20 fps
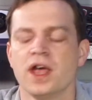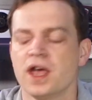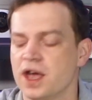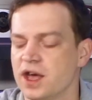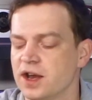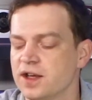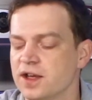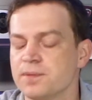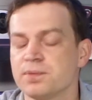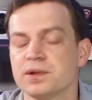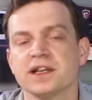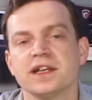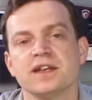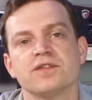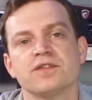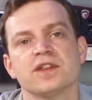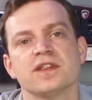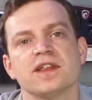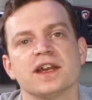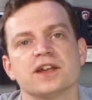And I
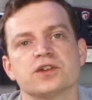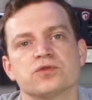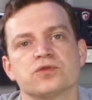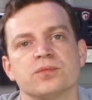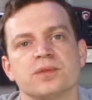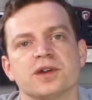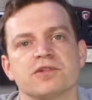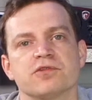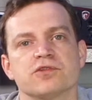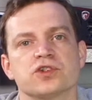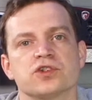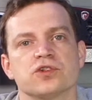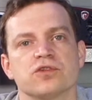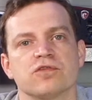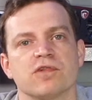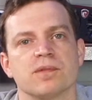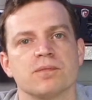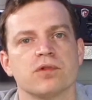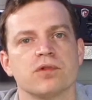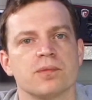believe that the actual micro
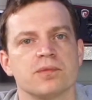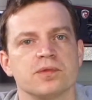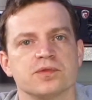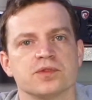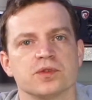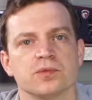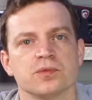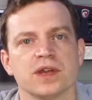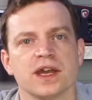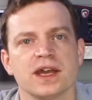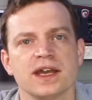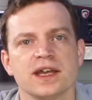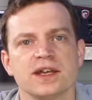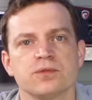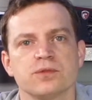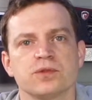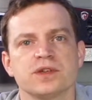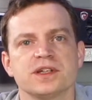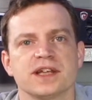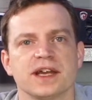stuttering problems that we
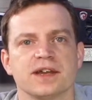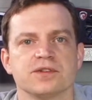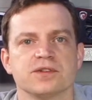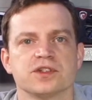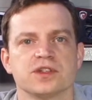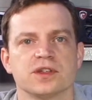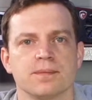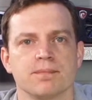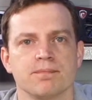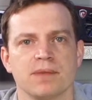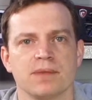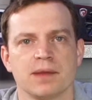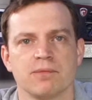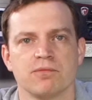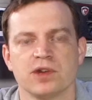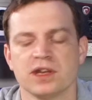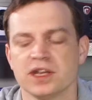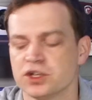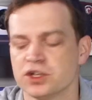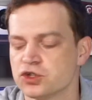had were down to the
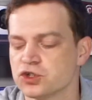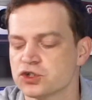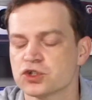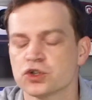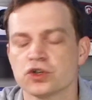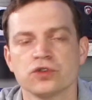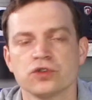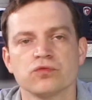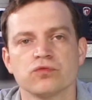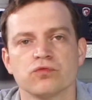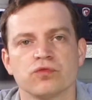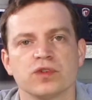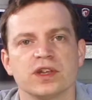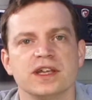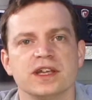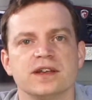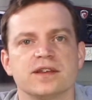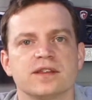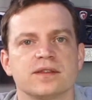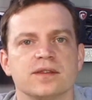memory. It just couldn't
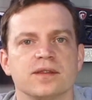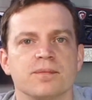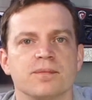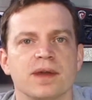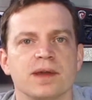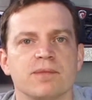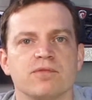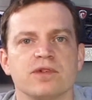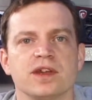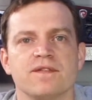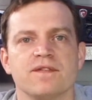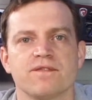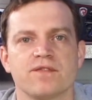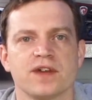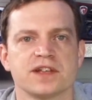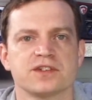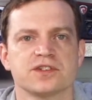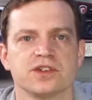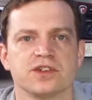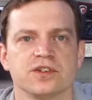read the memory
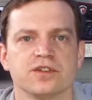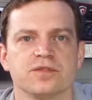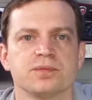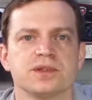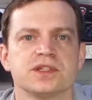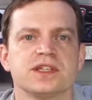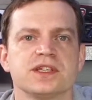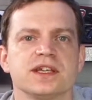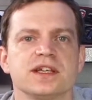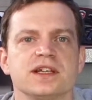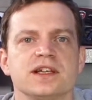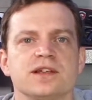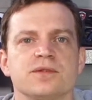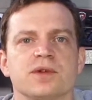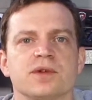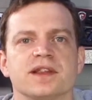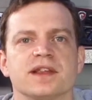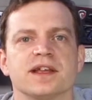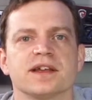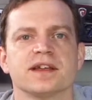fast enough, particularly
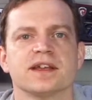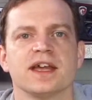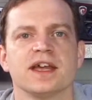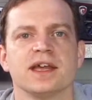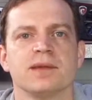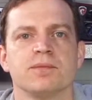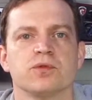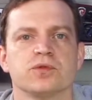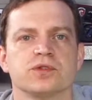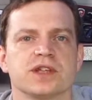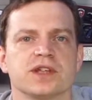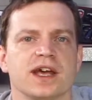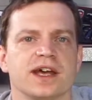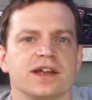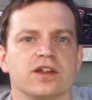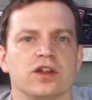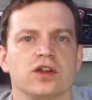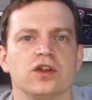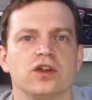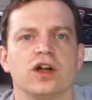when that game was
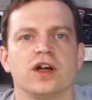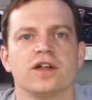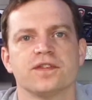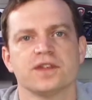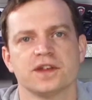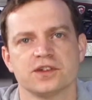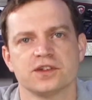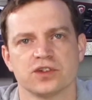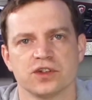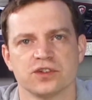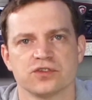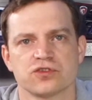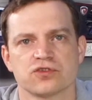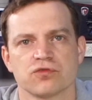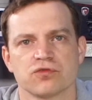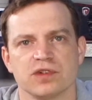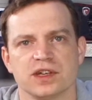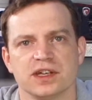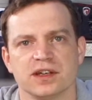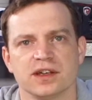had a lot of things on
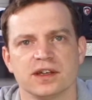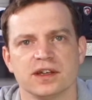screen.